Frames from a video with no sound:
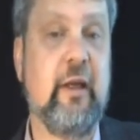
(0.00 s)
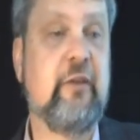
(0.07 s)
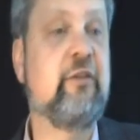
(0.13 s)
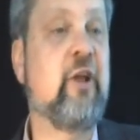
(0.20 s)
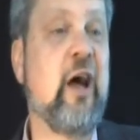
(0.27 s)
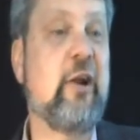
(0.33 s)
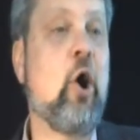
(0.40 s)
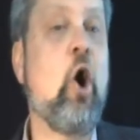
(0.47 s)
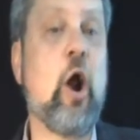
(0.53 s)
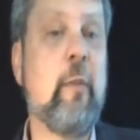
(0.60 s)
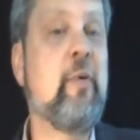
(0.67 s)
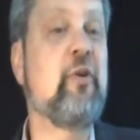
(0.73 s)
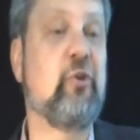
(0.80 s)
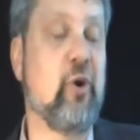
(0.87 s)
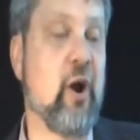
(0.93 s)
it's not
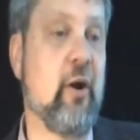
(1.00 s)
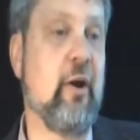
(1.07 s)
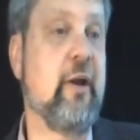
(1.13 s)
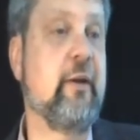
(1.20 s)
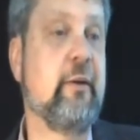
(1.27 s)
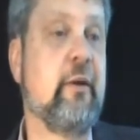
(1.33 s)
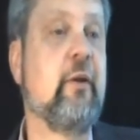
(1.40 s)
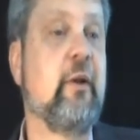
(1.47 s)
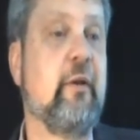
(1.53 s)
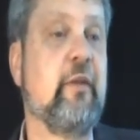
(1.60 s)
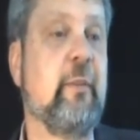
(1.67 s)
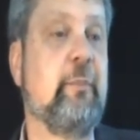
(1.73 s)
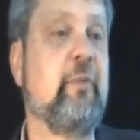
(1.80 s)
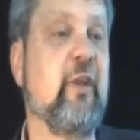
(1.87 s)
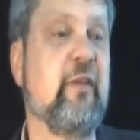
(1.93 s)
arbitrary
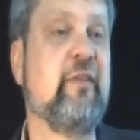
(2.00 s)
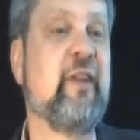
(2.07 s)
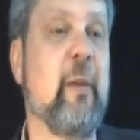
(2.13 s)
the